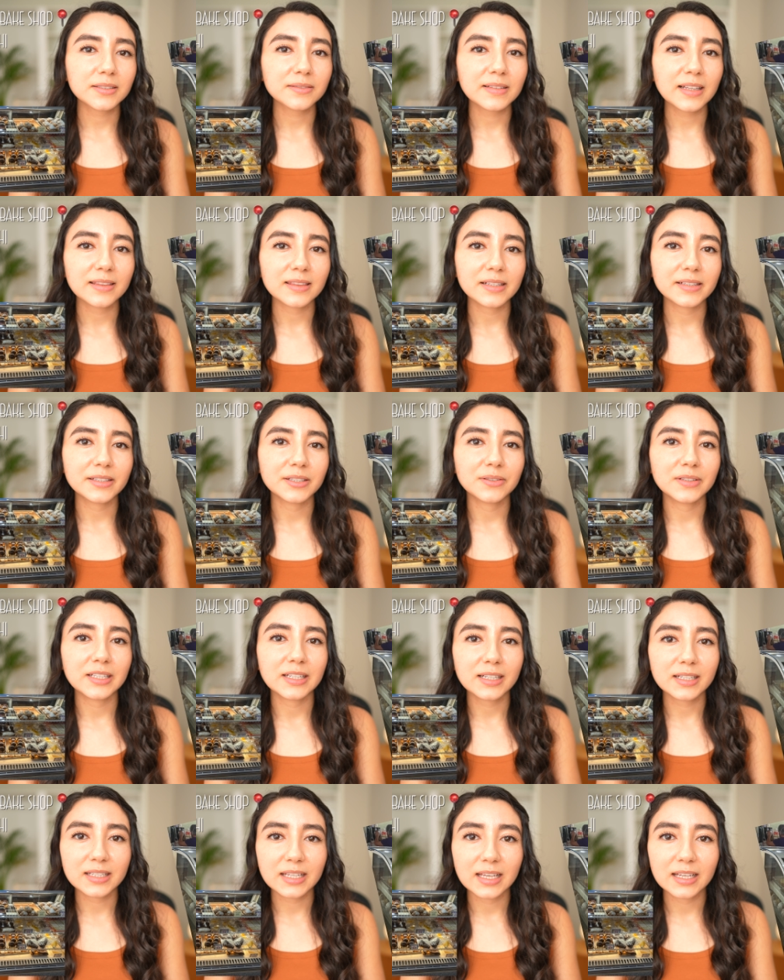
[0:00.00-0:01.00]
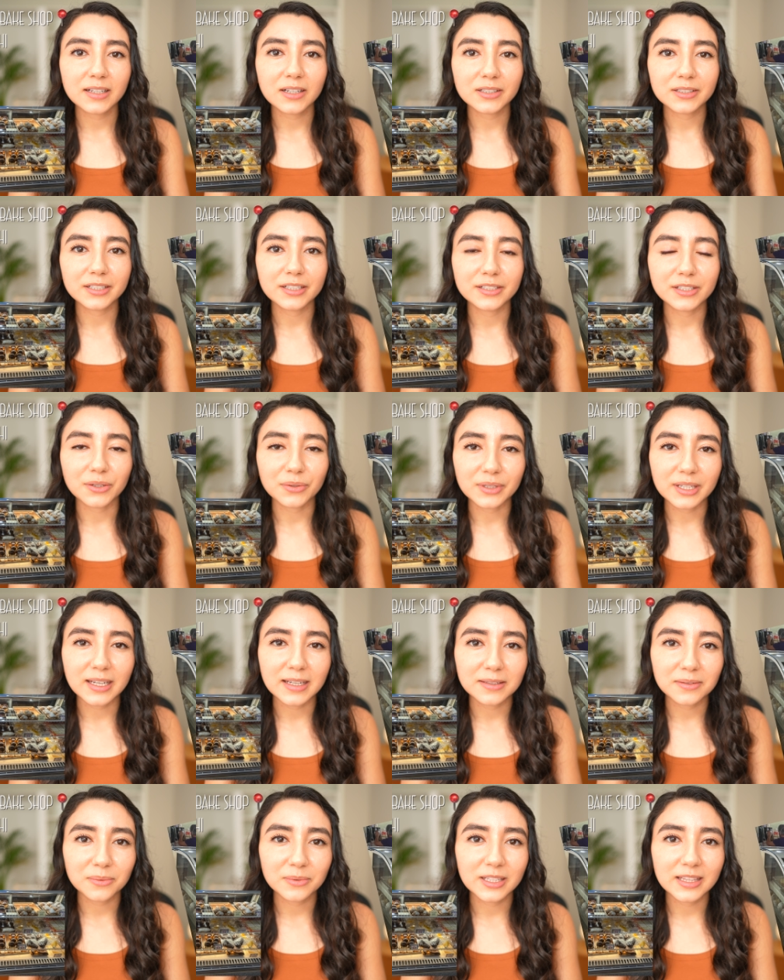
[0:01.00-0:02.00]
of like this unique take on a
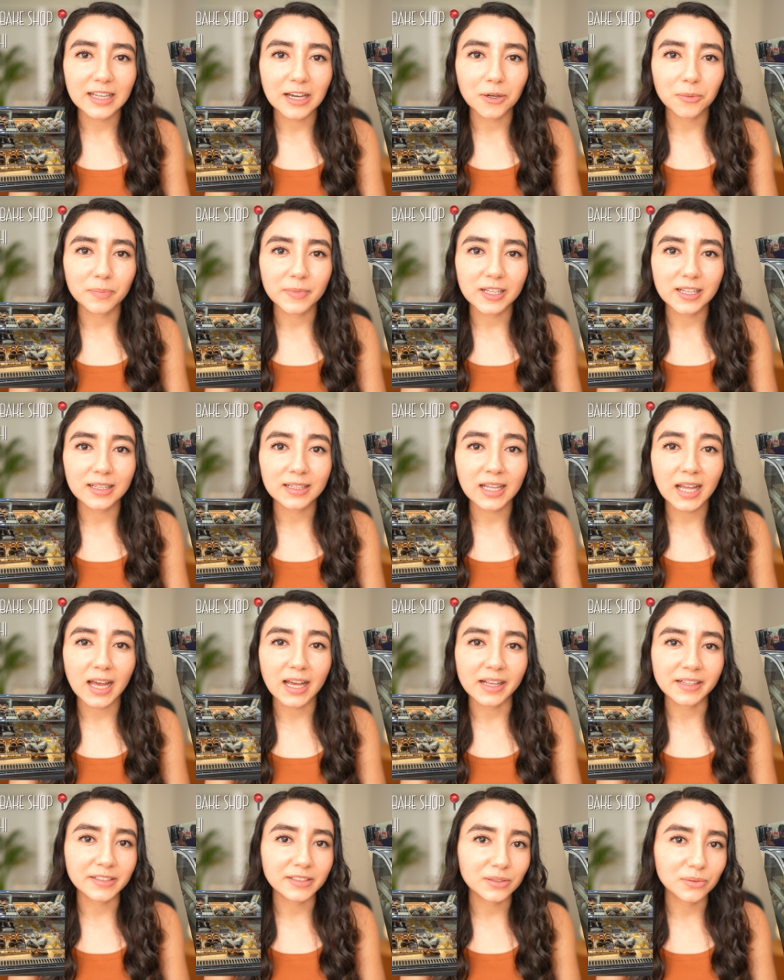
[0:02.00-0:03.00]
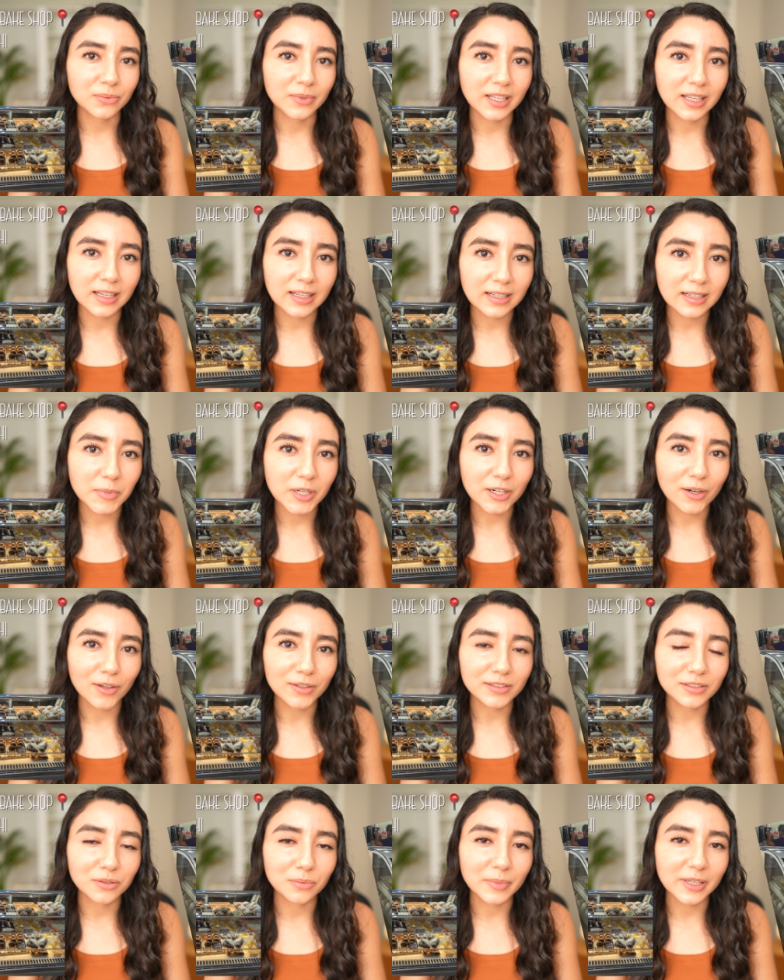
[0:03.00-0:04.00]
donut without being as sweet, but
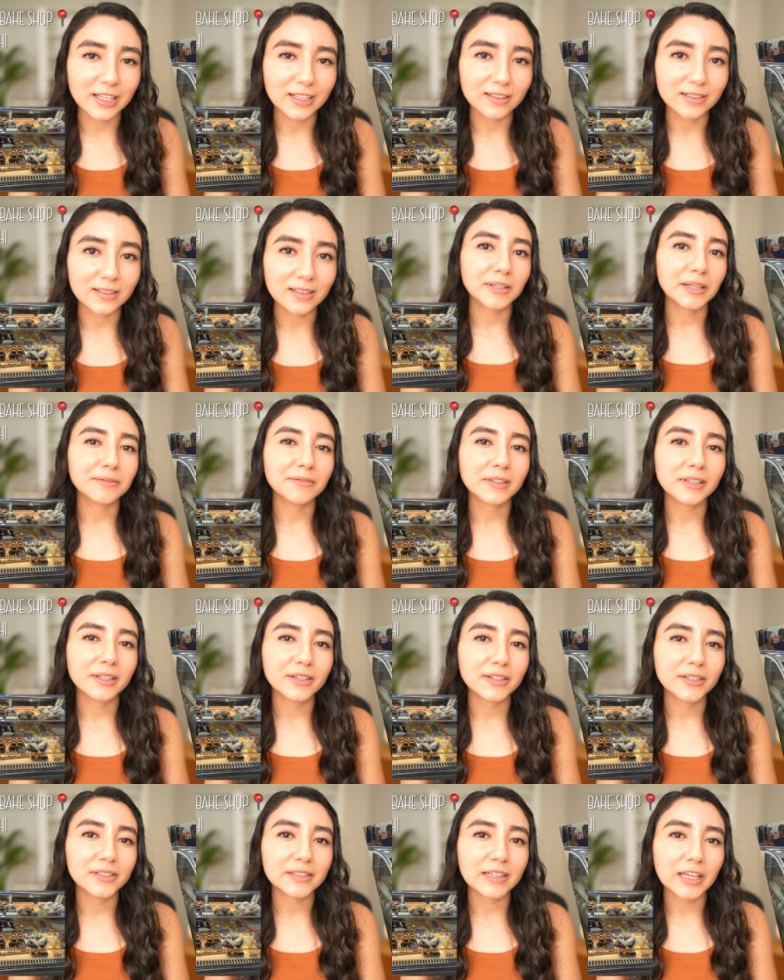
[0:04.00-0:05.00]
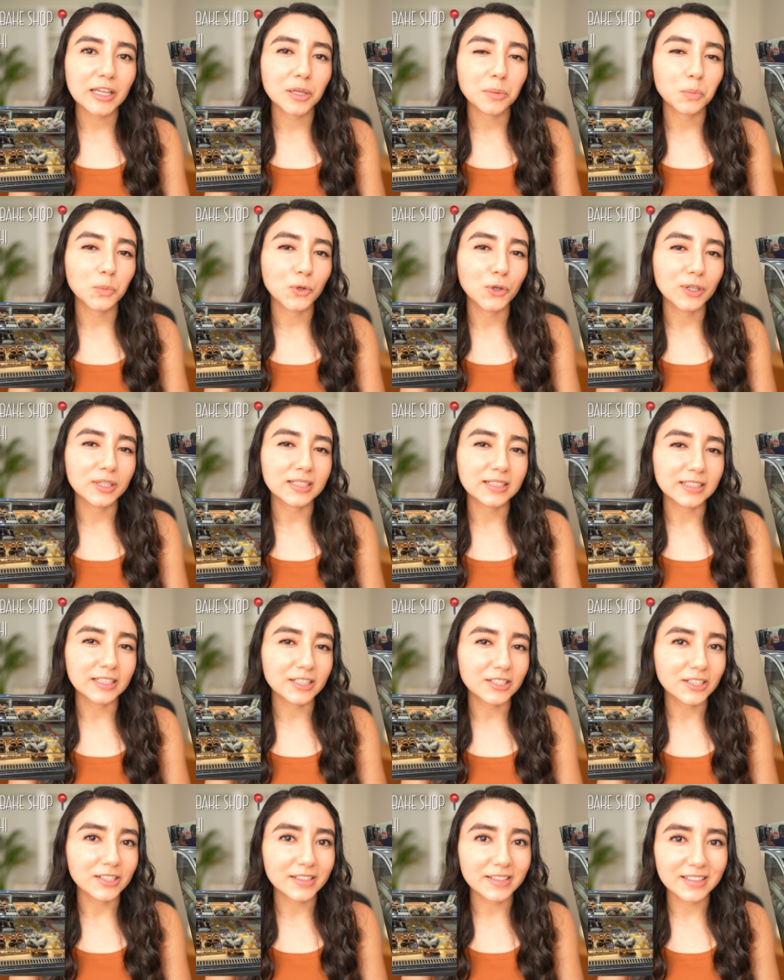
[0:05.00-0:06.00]
also being fluffier and more
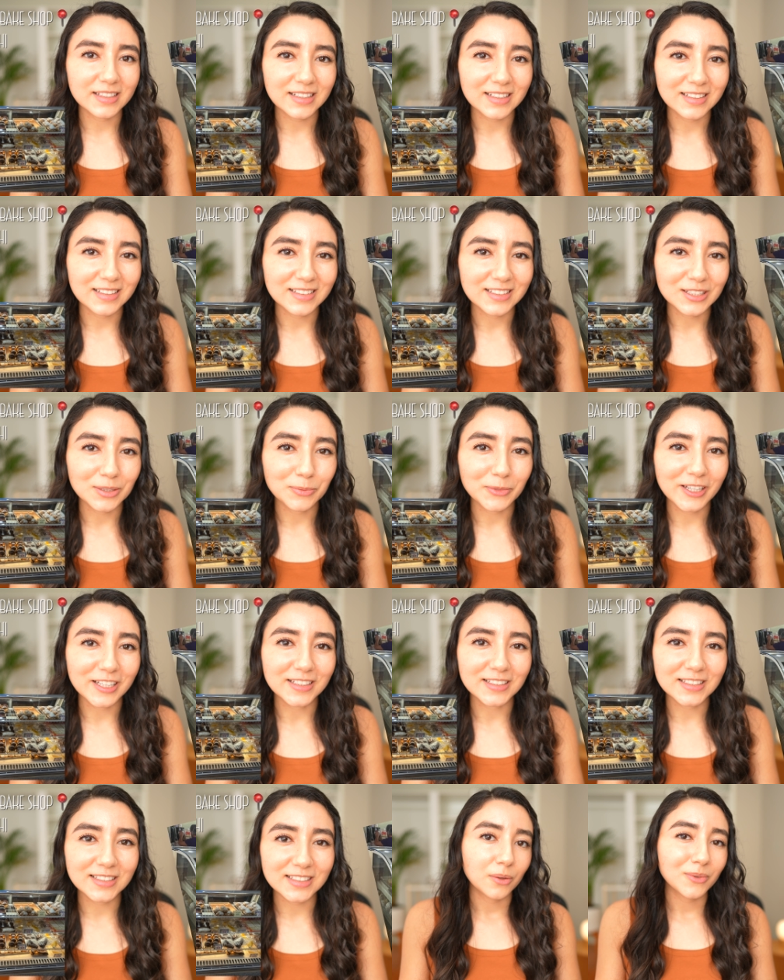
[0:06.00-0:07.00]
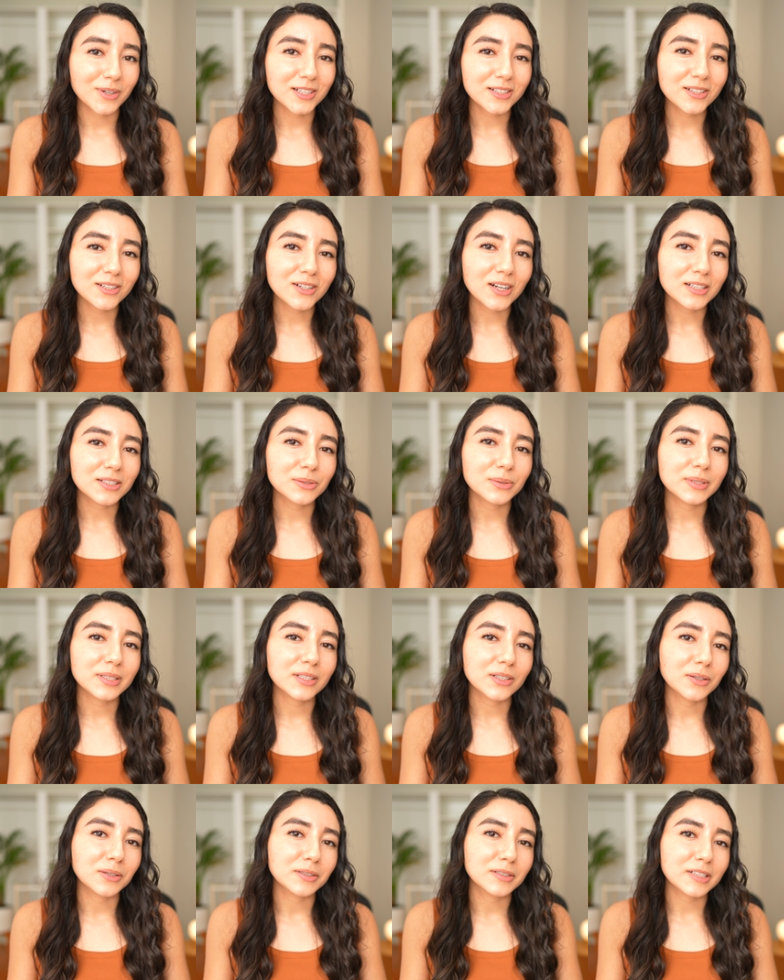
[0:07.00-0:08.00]
delicious in some ways. We also got to
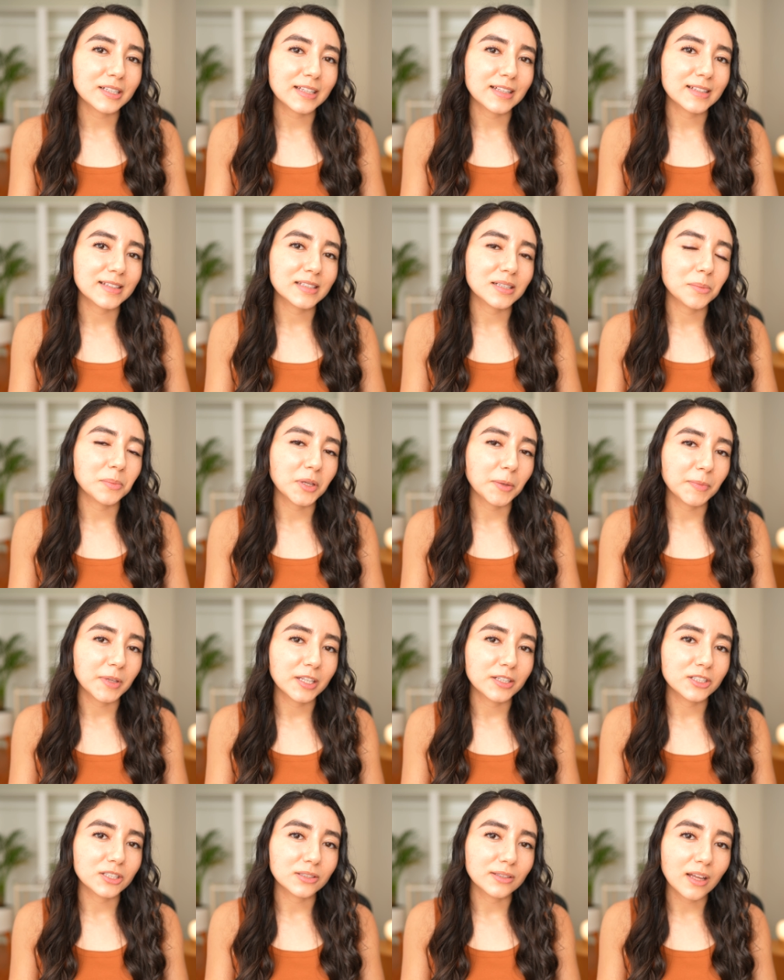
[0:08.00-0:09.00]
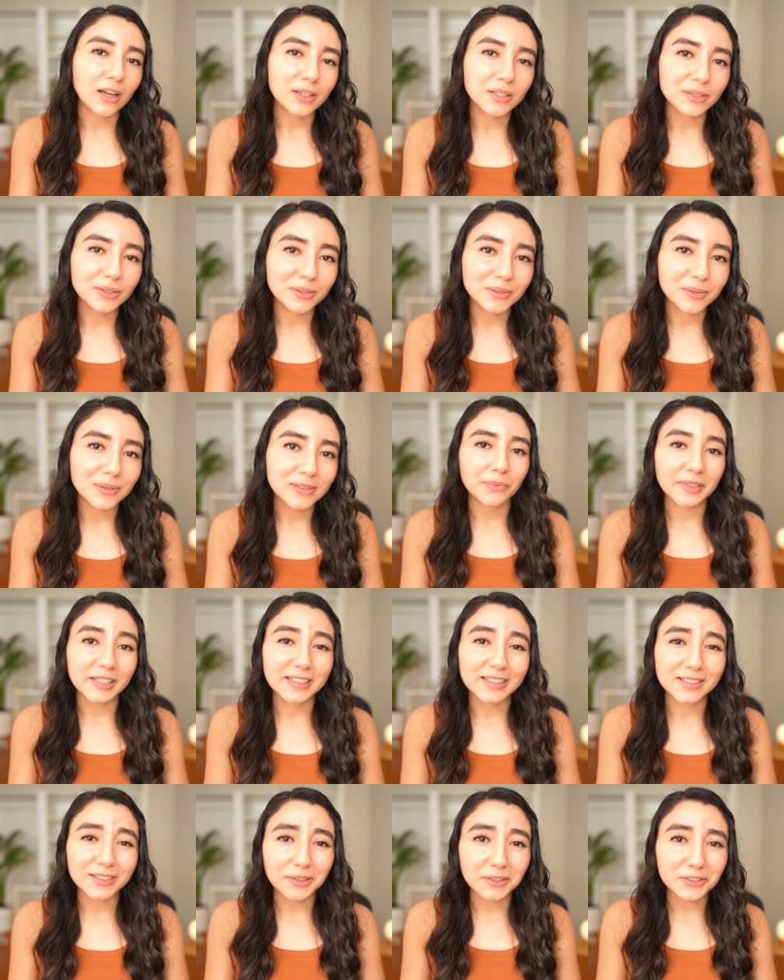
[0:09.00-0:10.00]
indulge in some yummy gelato. We
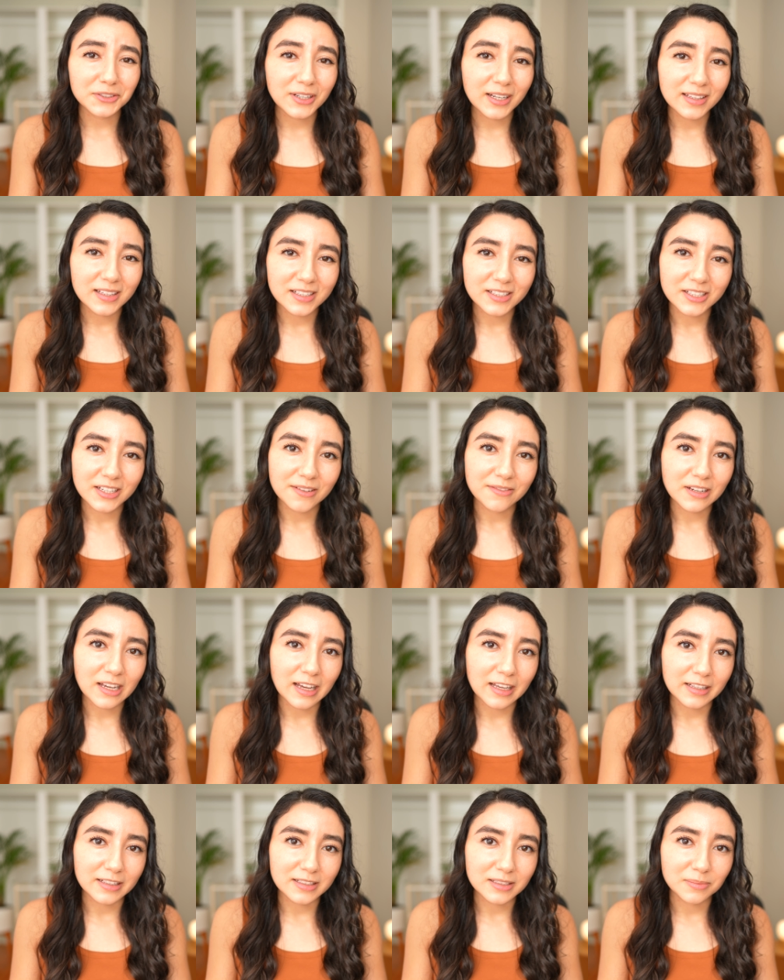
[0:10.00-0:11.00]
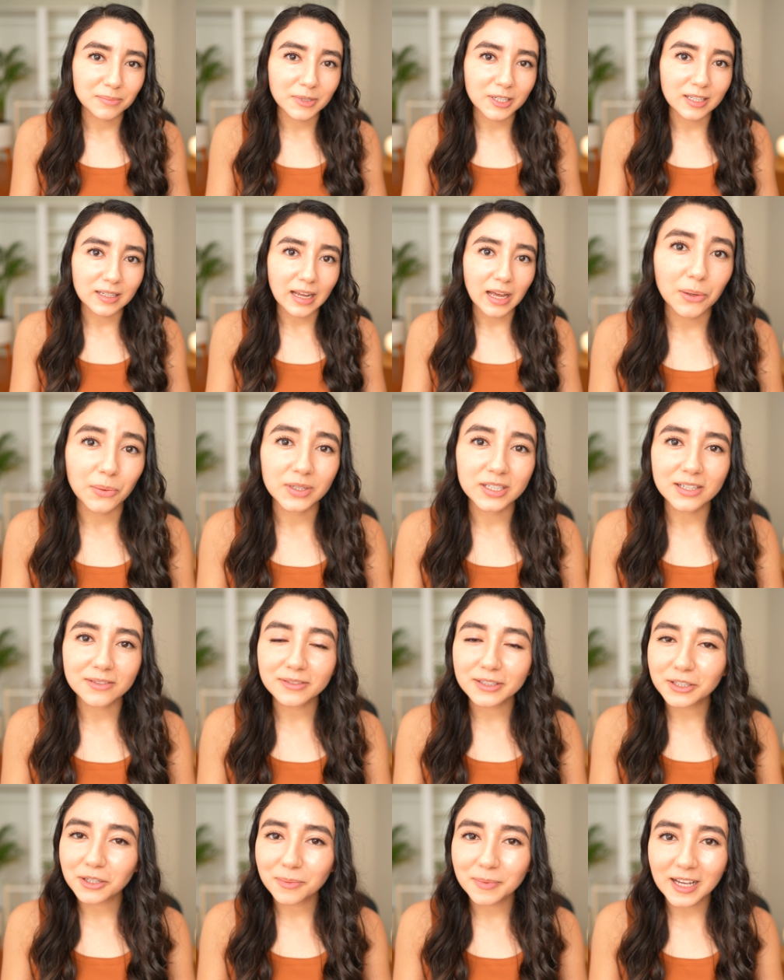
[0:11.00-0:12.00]
did not try the shaved ice, but I would
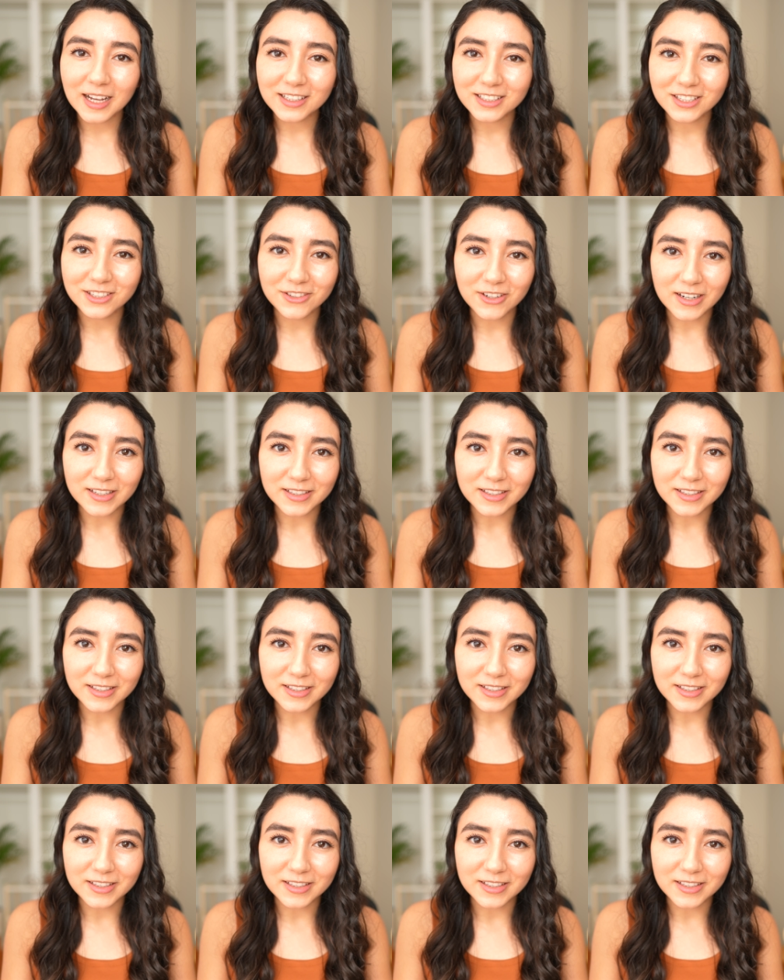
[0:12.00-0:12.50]
definitely go back to try